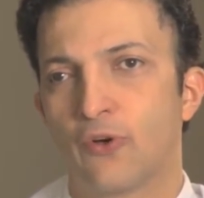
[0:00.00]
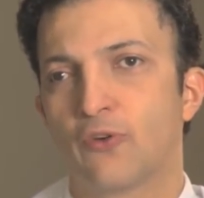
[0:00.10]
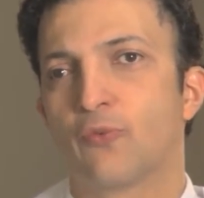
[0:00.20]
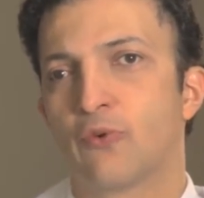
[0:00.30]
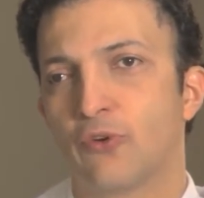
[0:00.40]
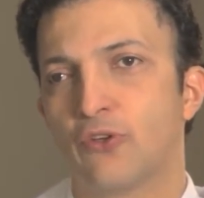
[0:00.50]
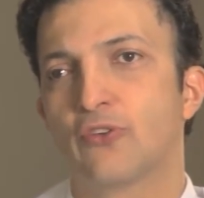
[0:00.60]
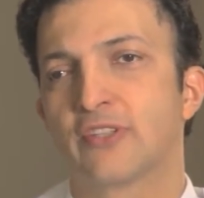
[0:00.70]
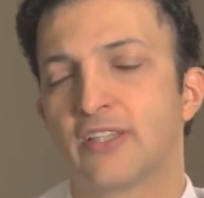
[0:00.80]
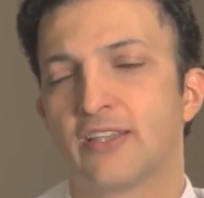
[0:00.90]
What we were
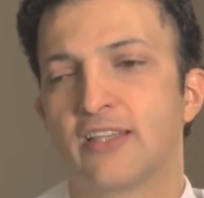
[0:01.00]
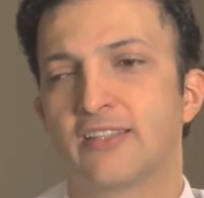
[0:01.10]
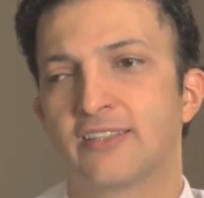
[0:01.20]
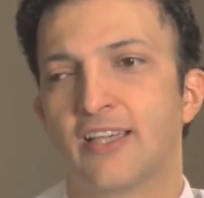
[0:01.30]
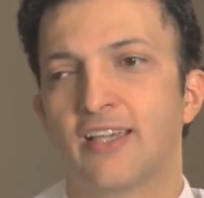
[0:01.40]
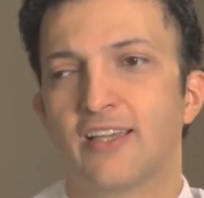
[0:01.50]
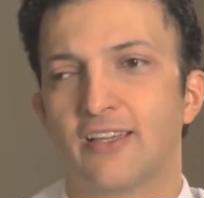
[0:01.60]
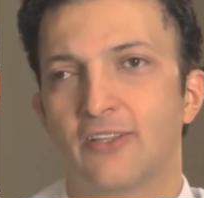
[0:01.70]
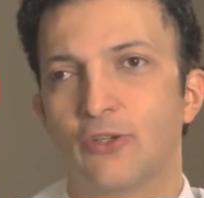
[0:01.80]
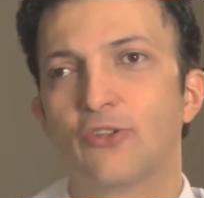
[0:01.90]
using these
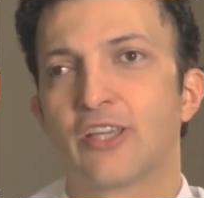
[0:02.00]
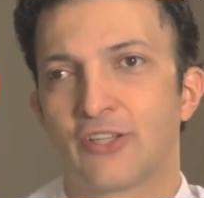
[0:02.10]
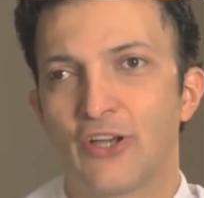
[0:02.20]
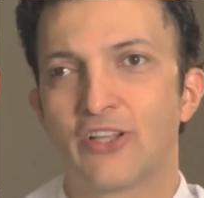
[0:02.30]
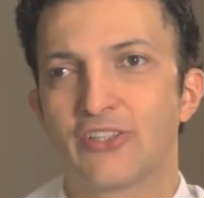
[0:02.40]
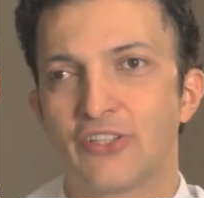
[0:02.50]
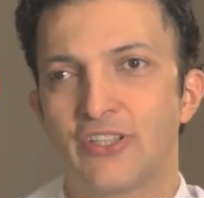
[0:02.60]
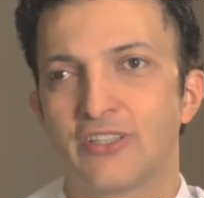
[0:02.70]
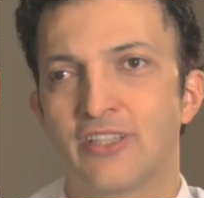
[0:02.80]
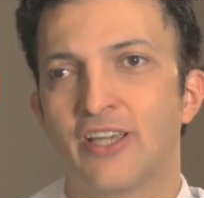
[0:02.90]
new
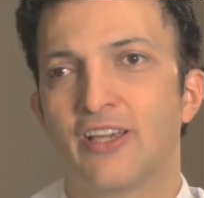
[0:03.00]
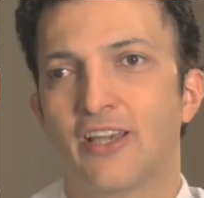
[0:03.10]
technologies